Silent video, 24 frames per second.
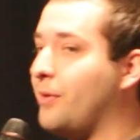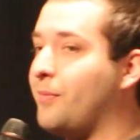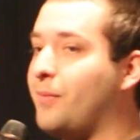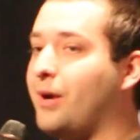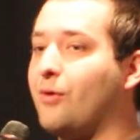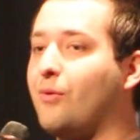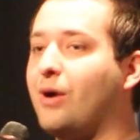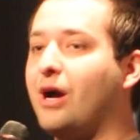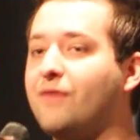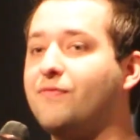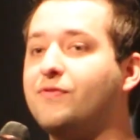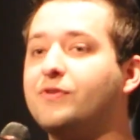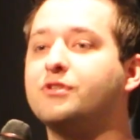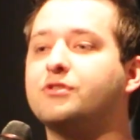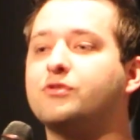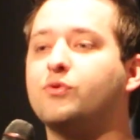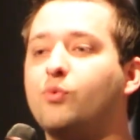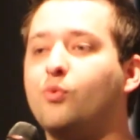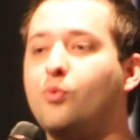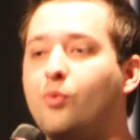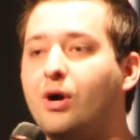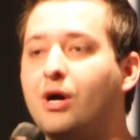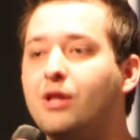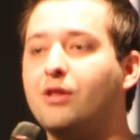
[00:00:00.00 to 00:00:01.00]
but my wife is
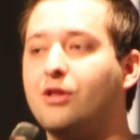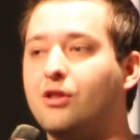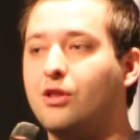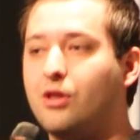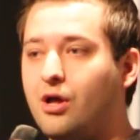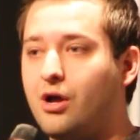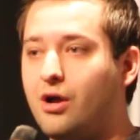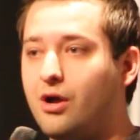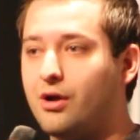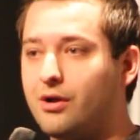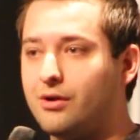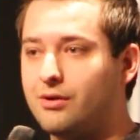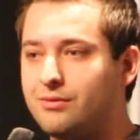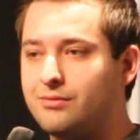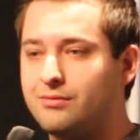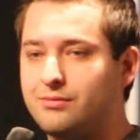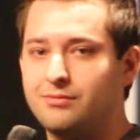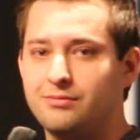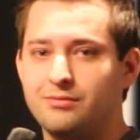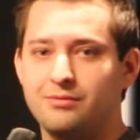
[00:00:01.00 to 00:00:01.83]
well along.